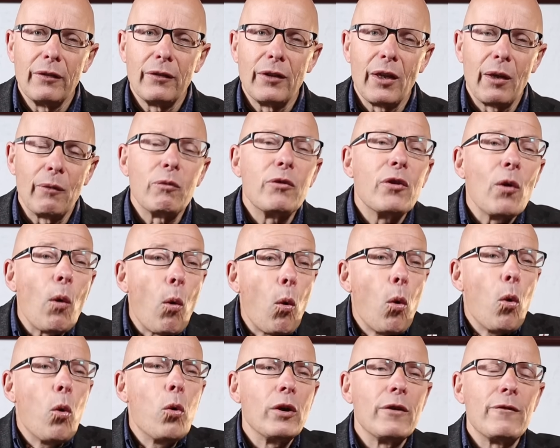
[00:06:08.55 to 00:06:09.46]
that the,
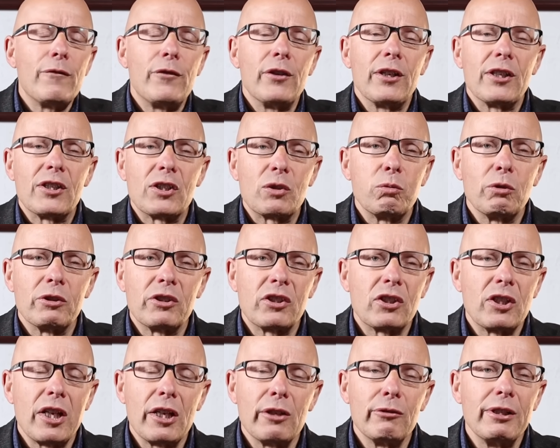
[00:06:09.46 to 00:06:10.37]
all of this will
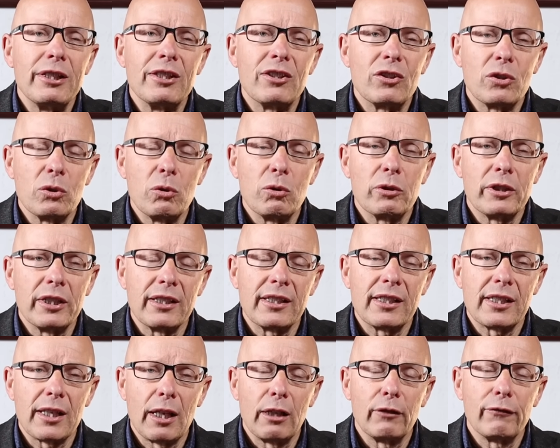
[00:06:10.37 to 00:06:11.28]
slowly sort
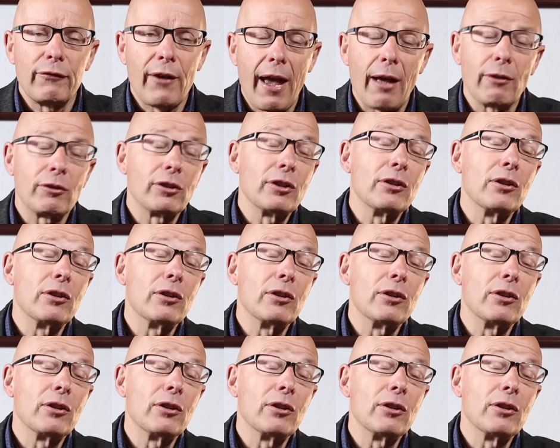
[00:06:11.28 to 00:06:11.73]
itself out.